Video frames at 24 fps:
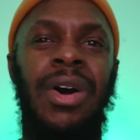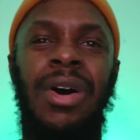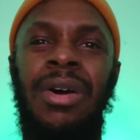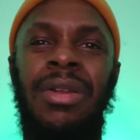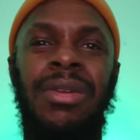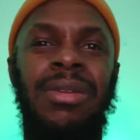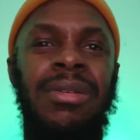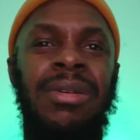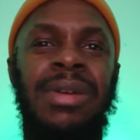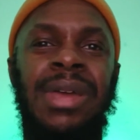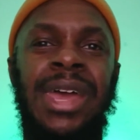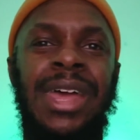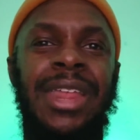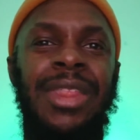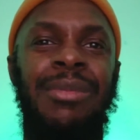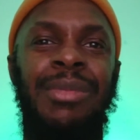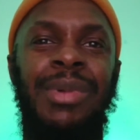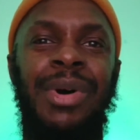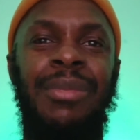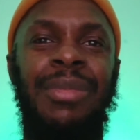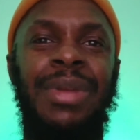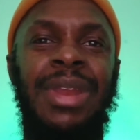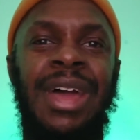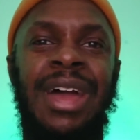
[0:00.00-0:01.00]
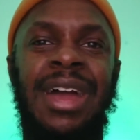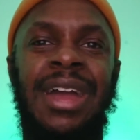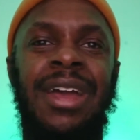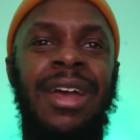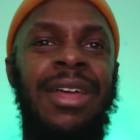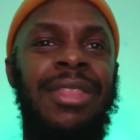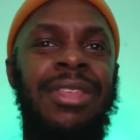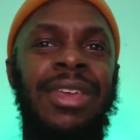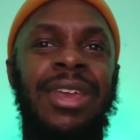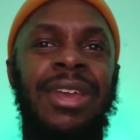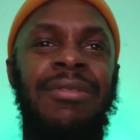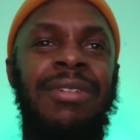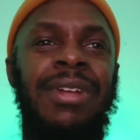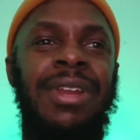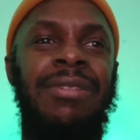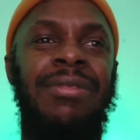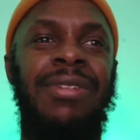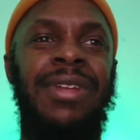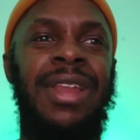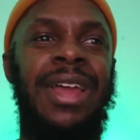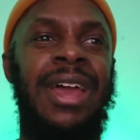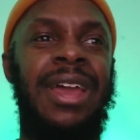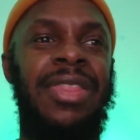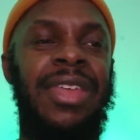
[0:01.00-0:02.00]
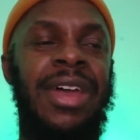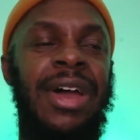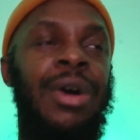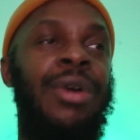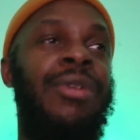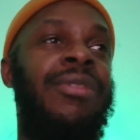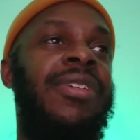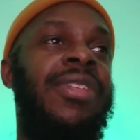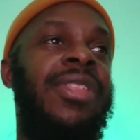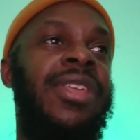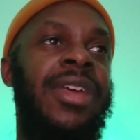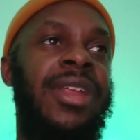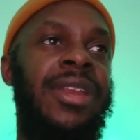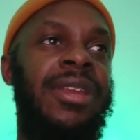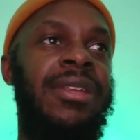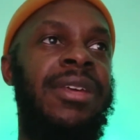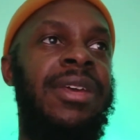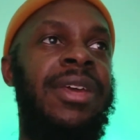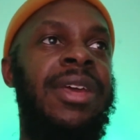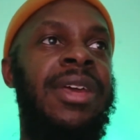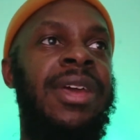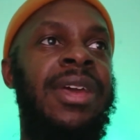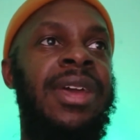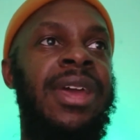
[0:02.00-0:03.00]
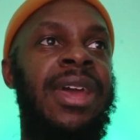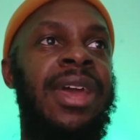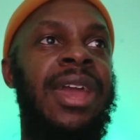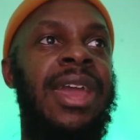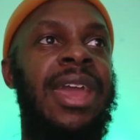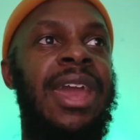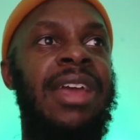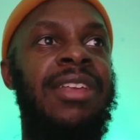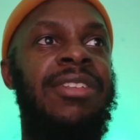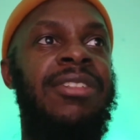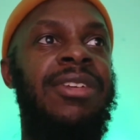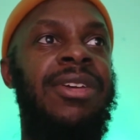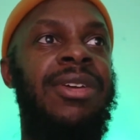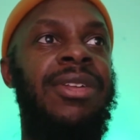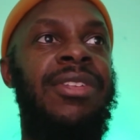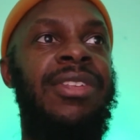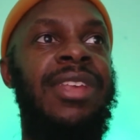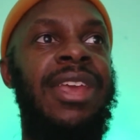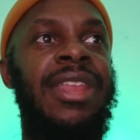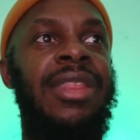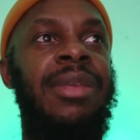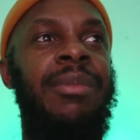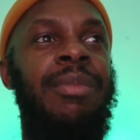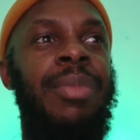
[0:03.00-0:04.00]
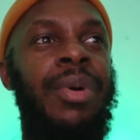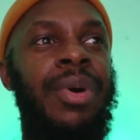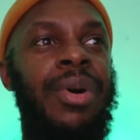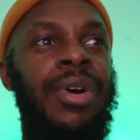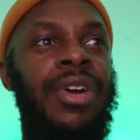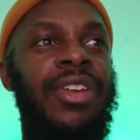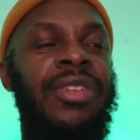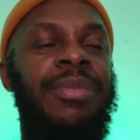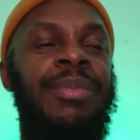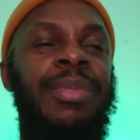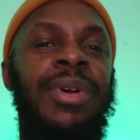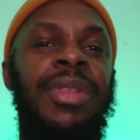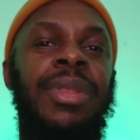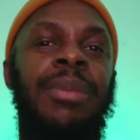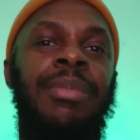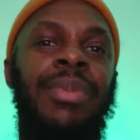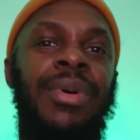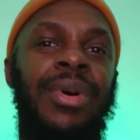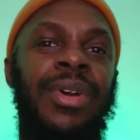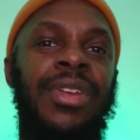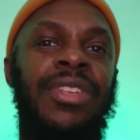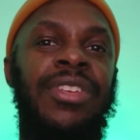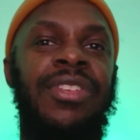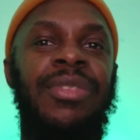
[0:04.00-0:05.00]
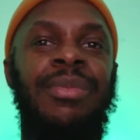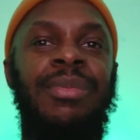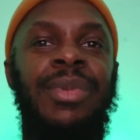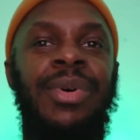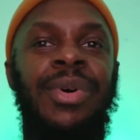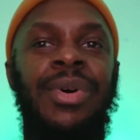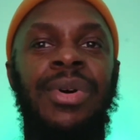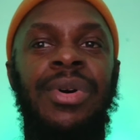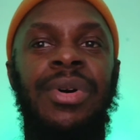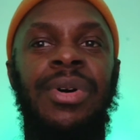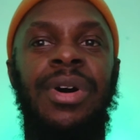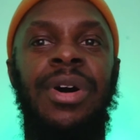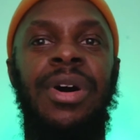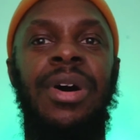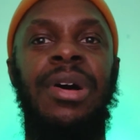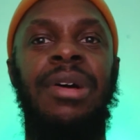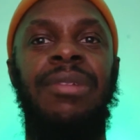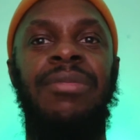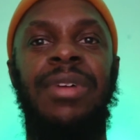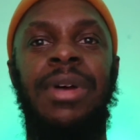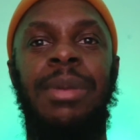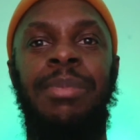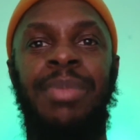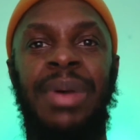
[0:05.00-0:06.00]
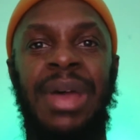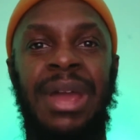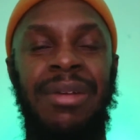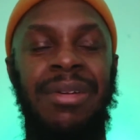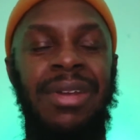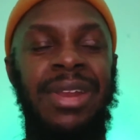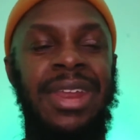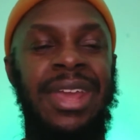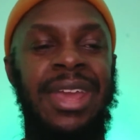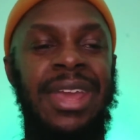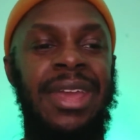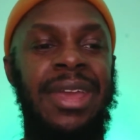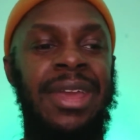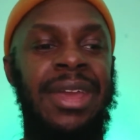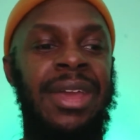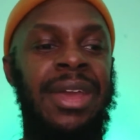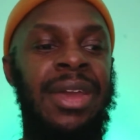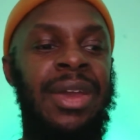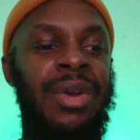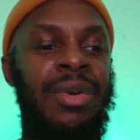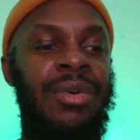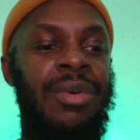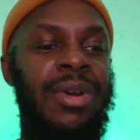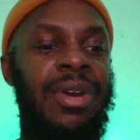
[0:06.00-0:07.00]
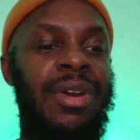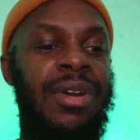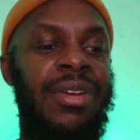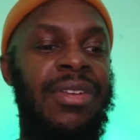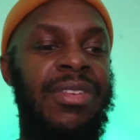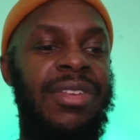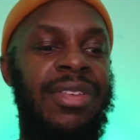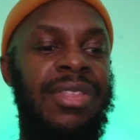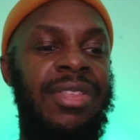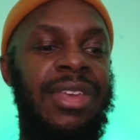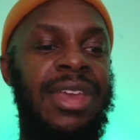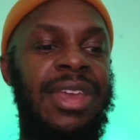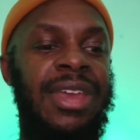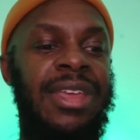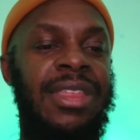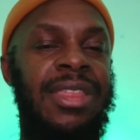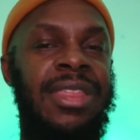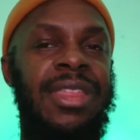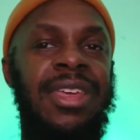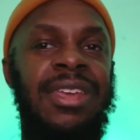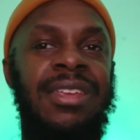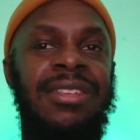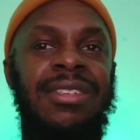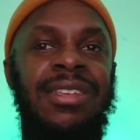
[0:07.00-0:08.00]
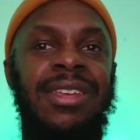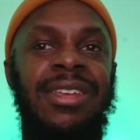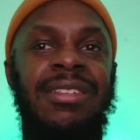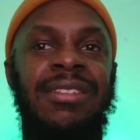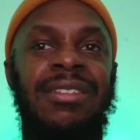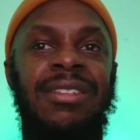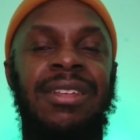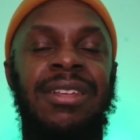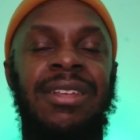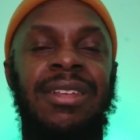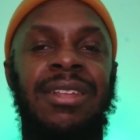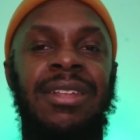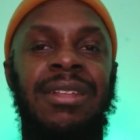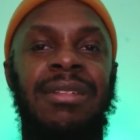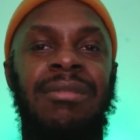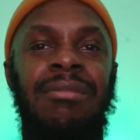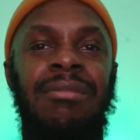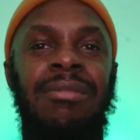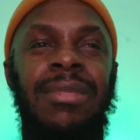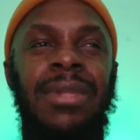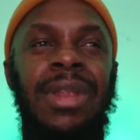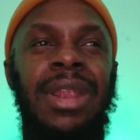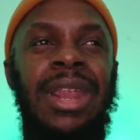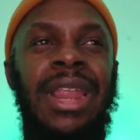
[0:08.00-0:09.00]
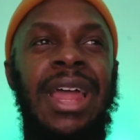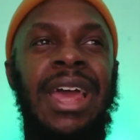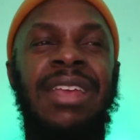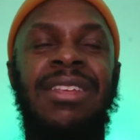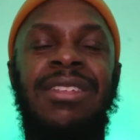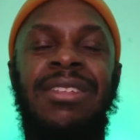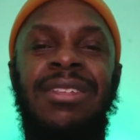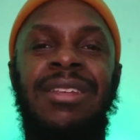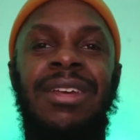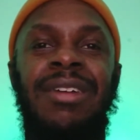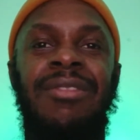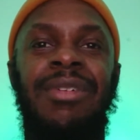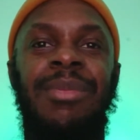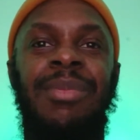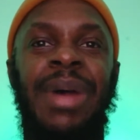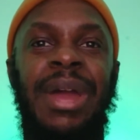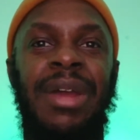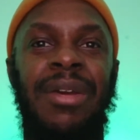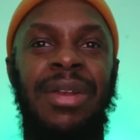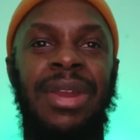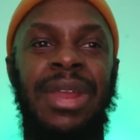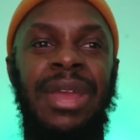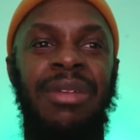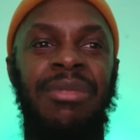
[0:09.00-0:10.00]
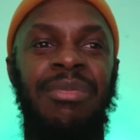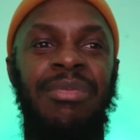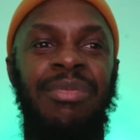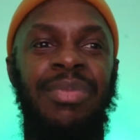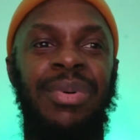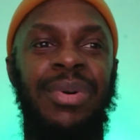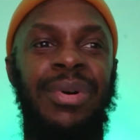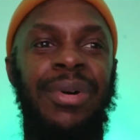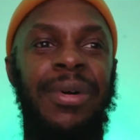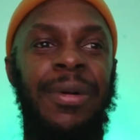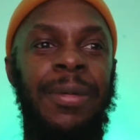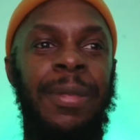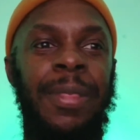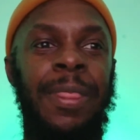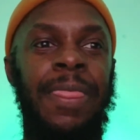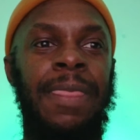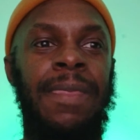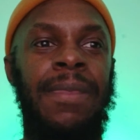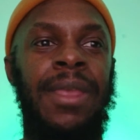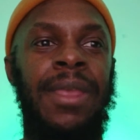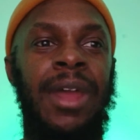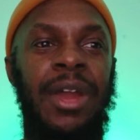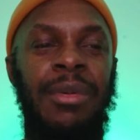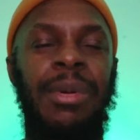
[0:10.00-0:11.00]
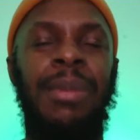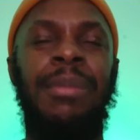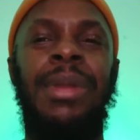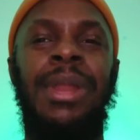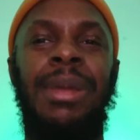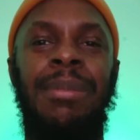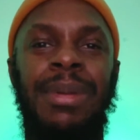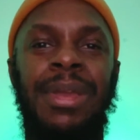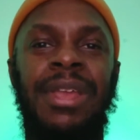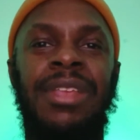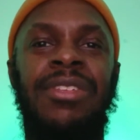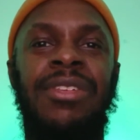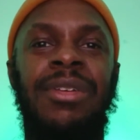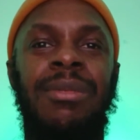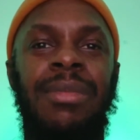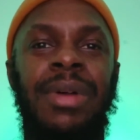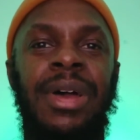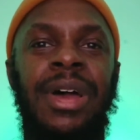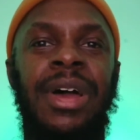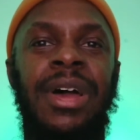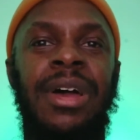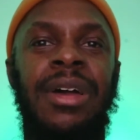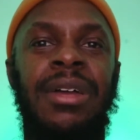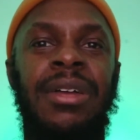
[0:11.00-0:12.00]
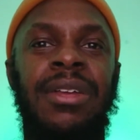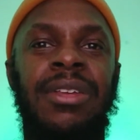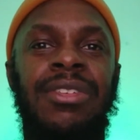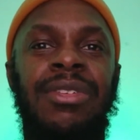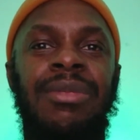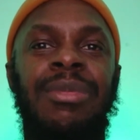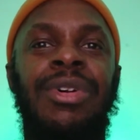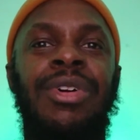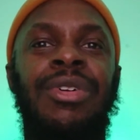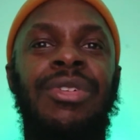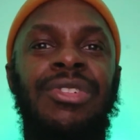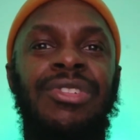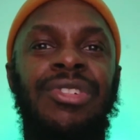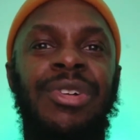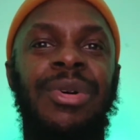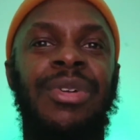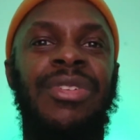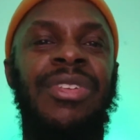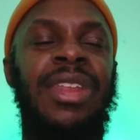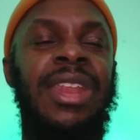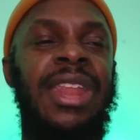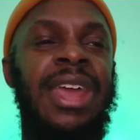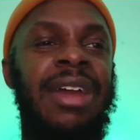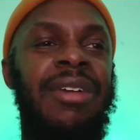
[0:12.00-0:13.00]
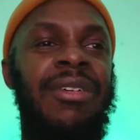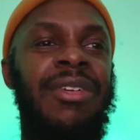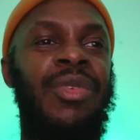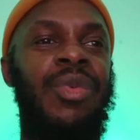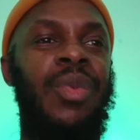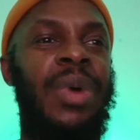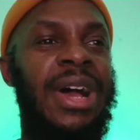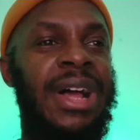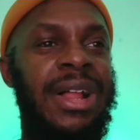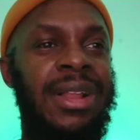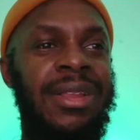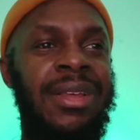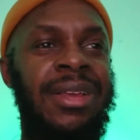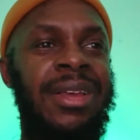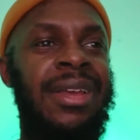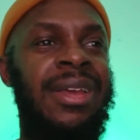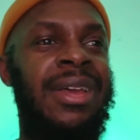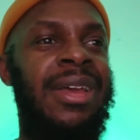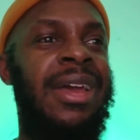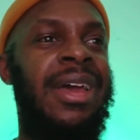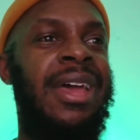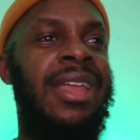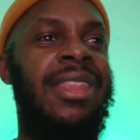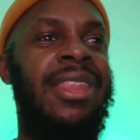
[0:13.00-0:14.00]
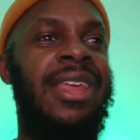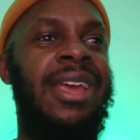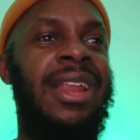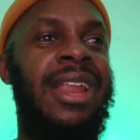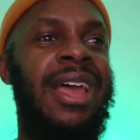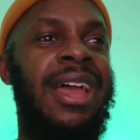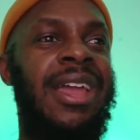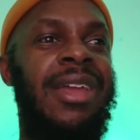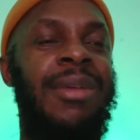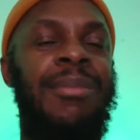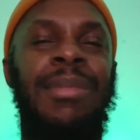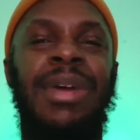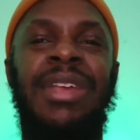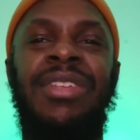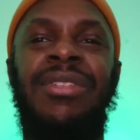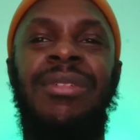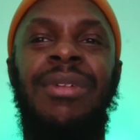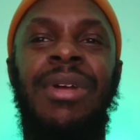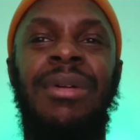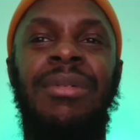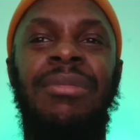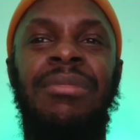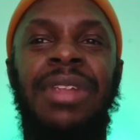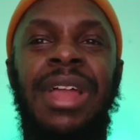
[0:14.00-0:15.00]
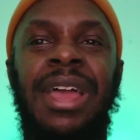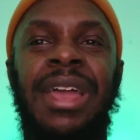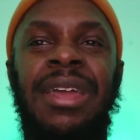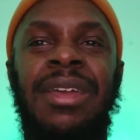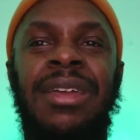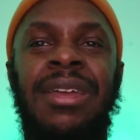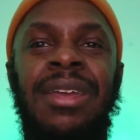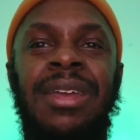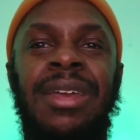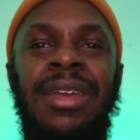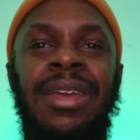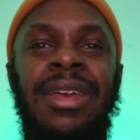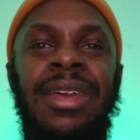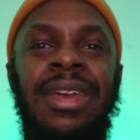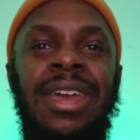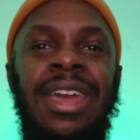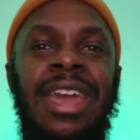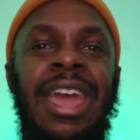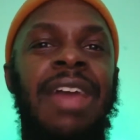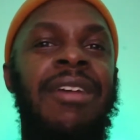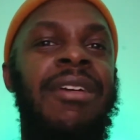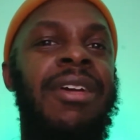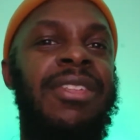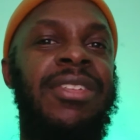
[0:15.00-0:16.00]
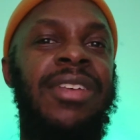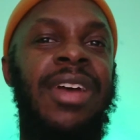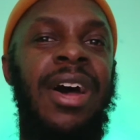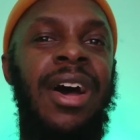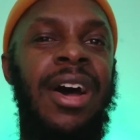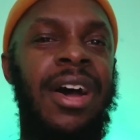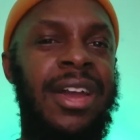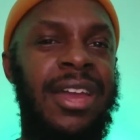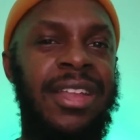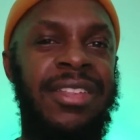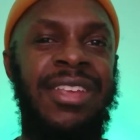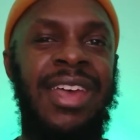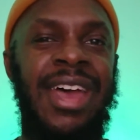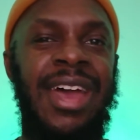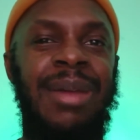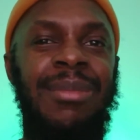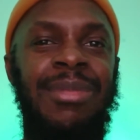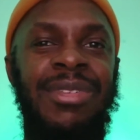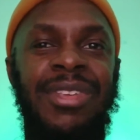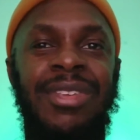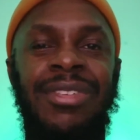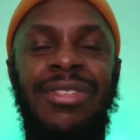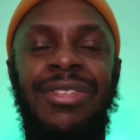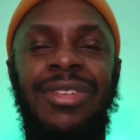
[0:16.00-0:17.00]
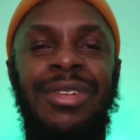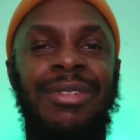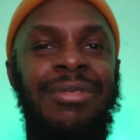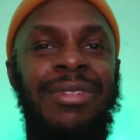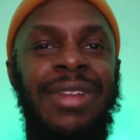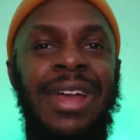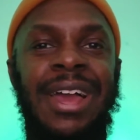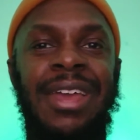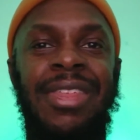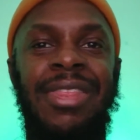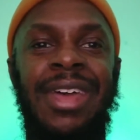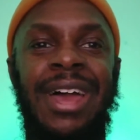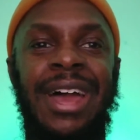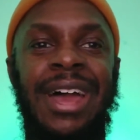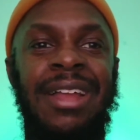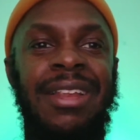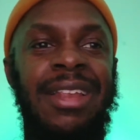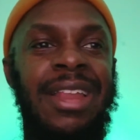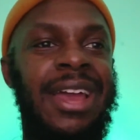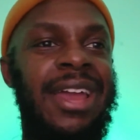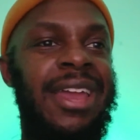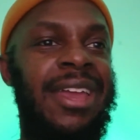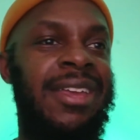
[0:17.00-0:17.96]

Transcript: on at the moment. I can't think of anything like that, other than, I guess you could say The Boys, but The Boys is more of a parody, whereas I think this is less of a parody, but I remember there being some good jokes in there as well, and they like mess around with like character archetypes and stuff like that.